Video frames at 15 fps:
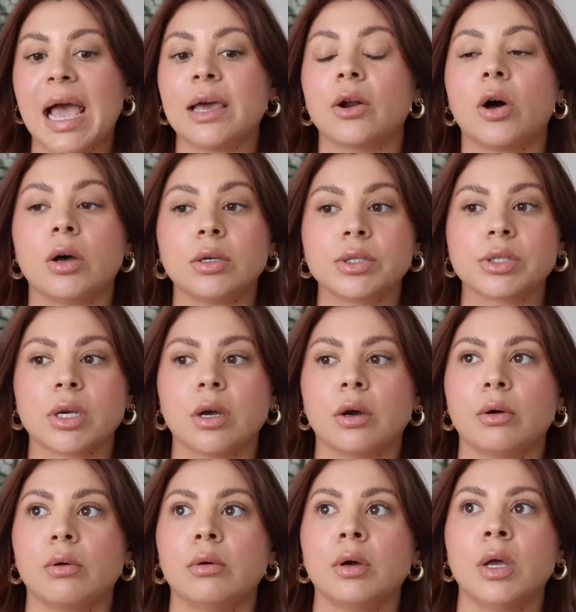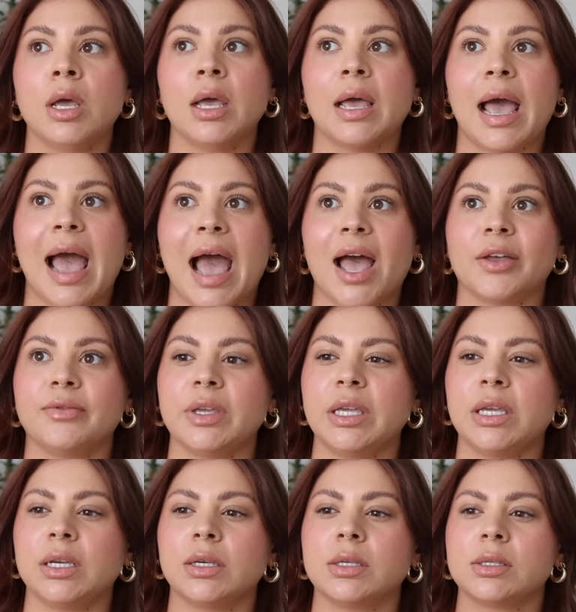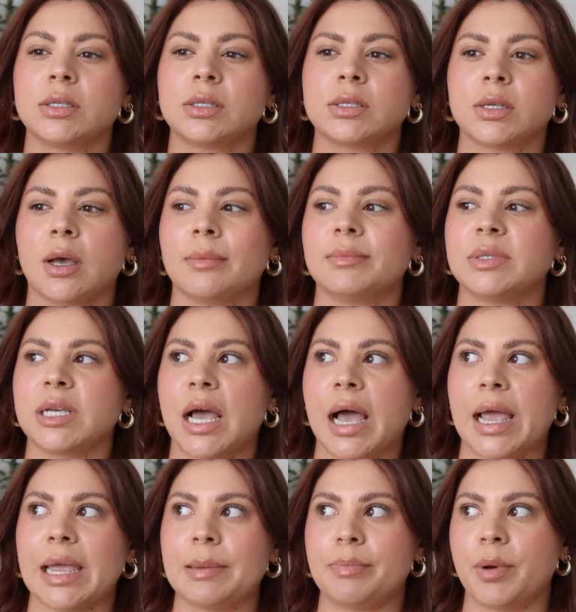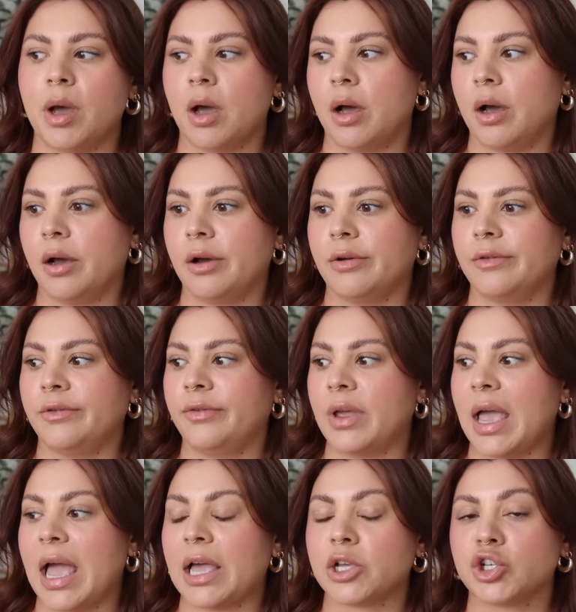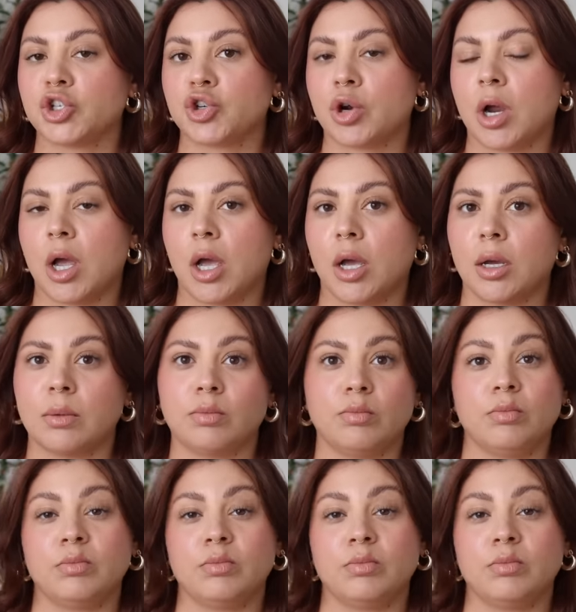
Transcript: And also, having some type of extra